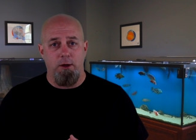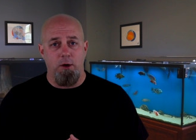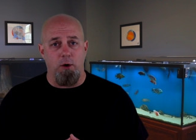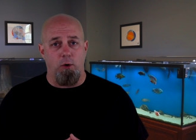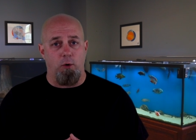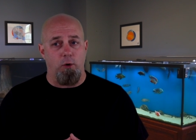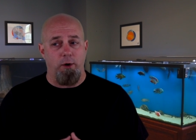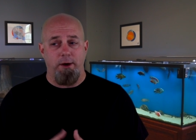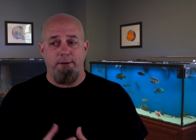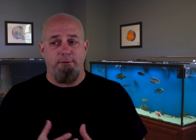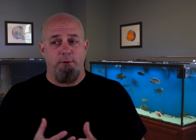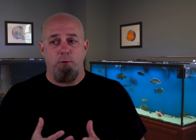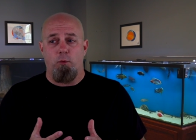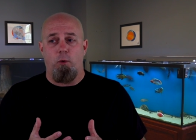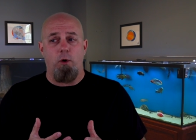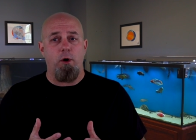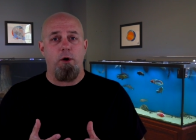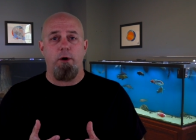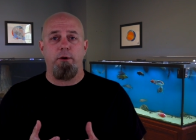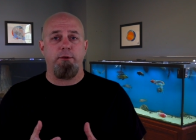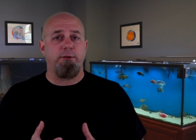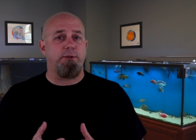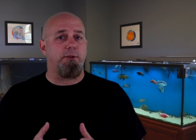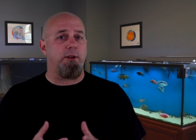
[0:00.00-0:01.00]
Or even
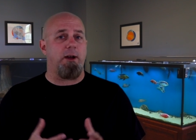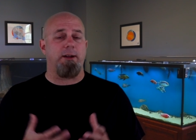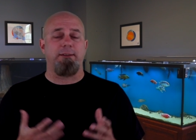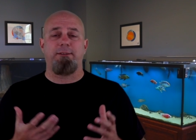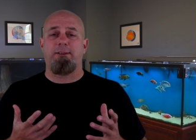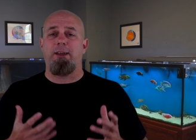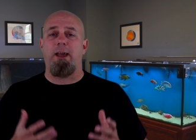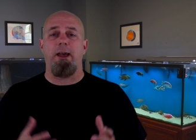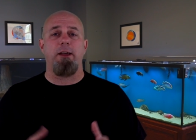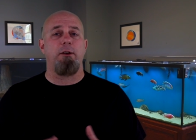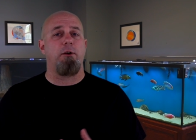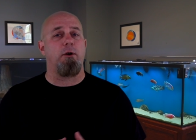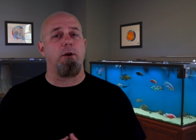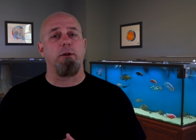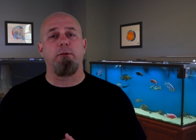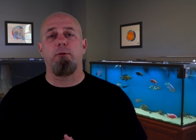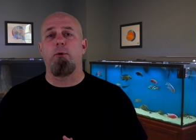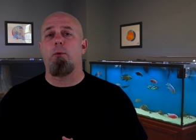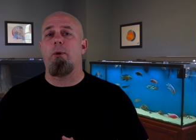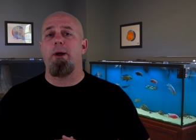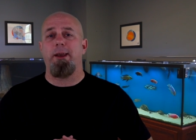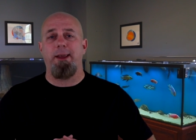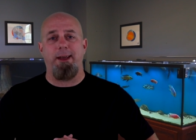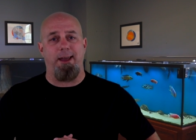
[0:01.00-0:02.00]
worse, a 10 or a
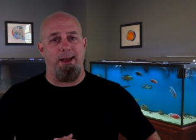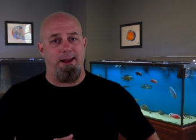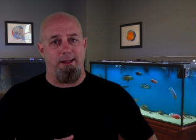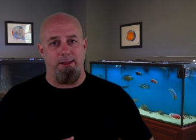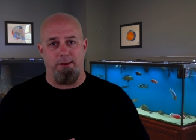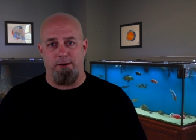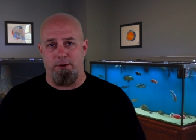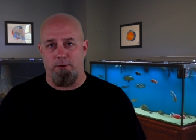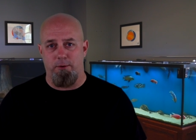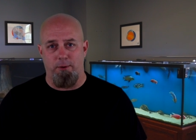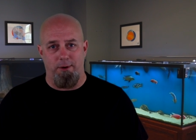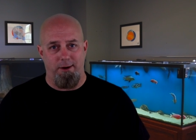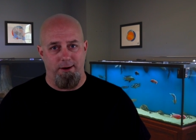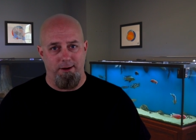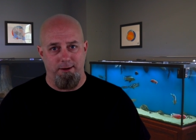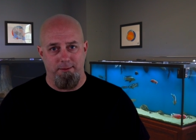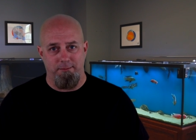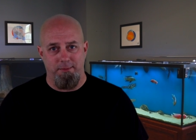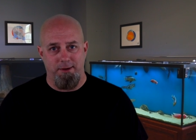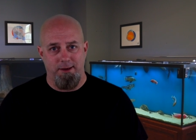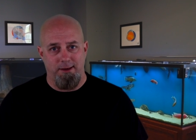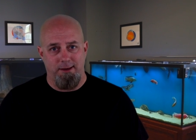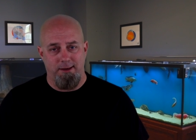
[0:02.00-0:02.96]
20-gallon aquarium.